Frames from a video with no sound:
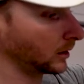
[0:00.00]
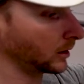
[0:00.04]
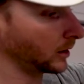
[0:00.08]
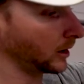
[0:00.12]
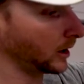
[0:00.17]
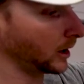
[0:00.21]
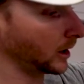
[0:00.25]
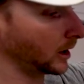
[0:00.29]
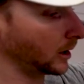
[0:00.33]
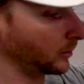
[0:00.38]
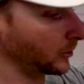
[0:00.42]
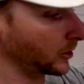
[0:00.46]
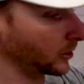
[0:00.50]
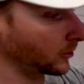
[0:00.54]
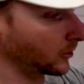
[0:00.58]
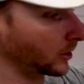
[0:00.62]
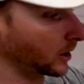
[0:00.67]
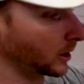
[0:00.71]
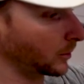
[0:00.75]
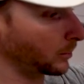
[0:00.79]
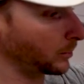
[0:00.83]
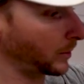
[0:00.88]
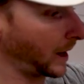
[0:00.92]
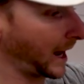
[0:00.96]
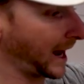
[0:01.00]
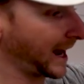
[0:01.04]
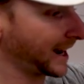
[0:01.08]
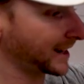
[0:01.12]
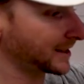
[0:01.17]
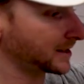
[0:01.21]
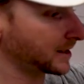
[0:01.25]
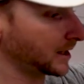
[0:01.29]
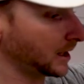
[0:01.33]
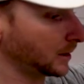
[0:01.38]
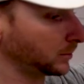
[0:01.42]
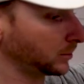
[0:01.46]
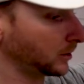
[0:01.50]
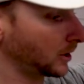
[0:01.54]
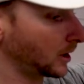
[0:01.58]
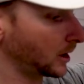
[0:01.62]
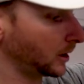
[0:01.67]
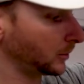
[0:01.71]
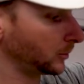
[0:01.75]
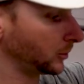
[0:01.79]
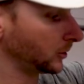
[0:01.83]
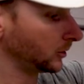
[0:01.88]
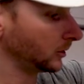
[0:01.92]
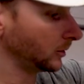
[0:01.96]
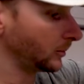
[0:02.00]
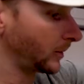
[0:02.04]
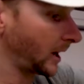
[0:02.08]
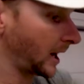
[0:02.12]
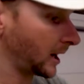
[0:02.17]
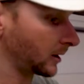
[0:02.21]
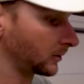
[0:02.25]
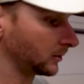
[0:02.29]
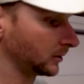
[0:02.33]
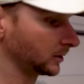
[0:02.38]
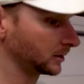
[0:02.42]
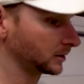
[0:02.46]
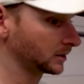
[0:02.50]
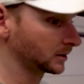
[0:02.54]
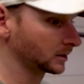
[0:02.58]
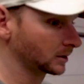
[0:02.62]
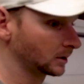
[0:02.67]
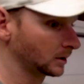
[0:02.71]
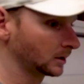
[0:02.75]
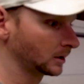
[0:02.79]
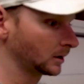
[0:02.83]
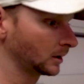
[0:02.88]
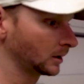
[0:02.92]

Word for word: Again, I'm going to run a back tape line, pull it backwards,